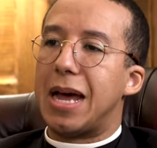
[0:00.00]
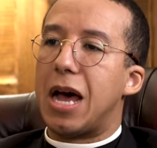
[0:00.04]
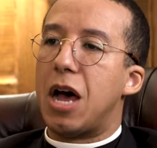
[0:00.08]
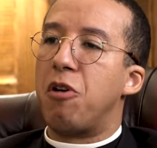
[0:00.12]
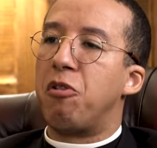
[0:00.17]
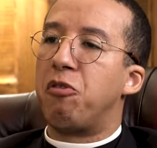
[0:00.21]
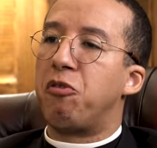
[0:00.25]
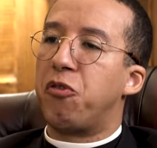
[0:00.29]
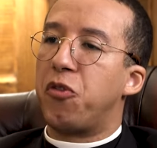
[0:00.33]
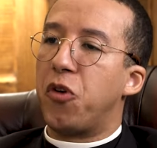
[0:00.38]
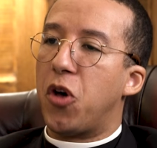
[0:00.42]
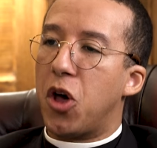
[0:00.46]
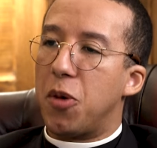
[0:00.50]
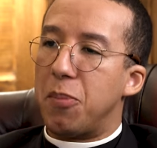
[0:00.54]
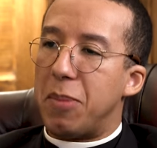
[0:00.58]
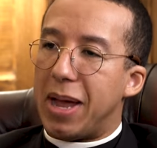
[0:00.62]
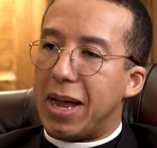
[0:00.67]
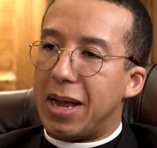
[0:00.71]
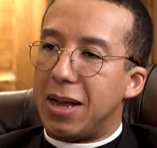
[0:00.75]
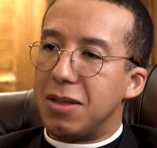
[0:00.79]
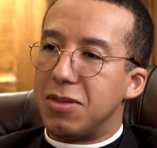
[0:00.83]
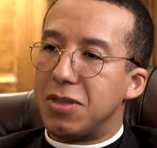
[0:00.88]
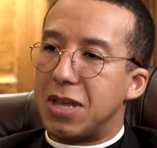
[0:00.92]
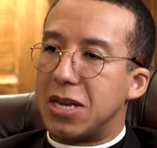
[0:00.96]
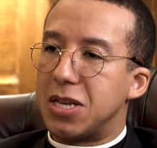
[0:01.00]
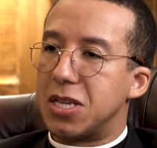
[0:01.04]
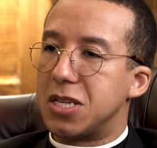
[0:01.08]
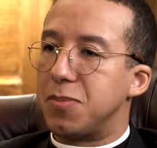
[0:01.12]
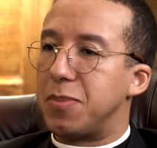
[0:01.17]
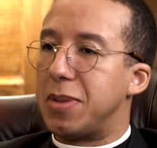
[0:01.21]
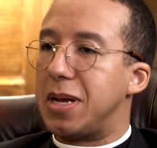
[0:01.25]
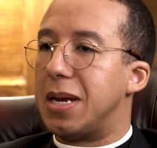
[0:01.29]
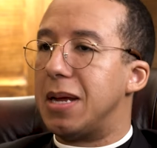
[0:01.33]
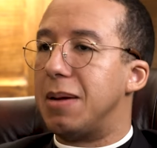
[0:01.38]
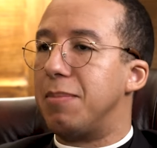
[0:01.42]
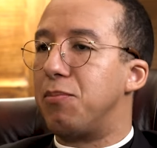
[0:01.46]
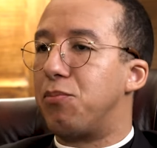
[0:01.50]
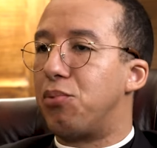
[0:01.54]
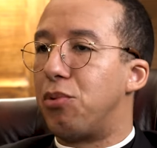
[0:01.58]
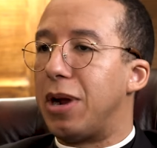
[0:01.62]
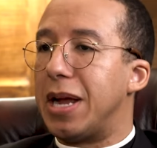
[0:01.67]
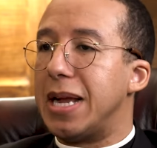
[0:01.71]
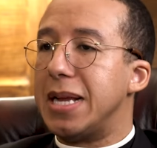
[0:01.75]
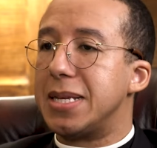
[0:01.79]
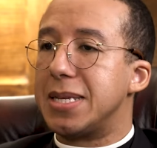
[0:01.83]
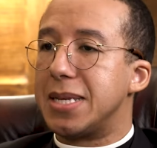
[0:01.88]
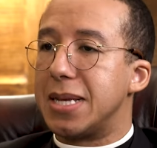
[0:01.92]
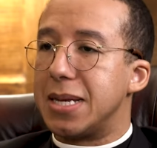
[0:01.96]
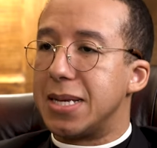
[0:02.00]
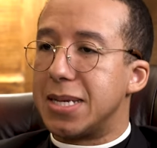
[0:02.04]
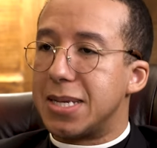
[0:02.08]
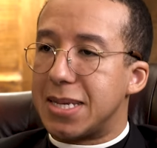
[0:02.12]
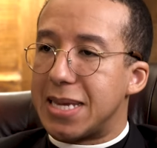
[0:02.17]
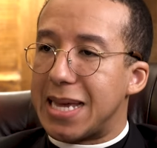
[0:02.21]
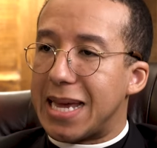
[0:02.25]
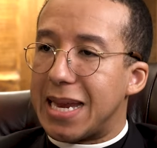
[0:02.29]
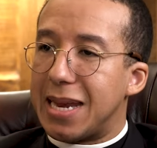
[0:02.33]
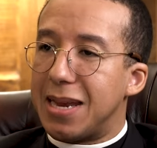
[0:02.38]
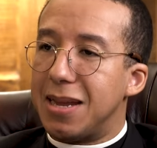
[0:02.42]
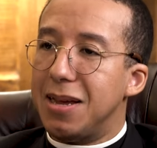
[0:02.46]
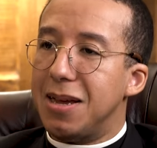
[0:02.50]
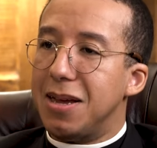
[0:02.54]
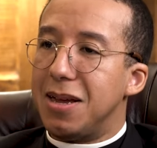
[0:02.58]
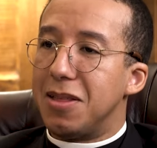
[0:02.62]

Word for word: affirming. That doesn't mean embracing sin.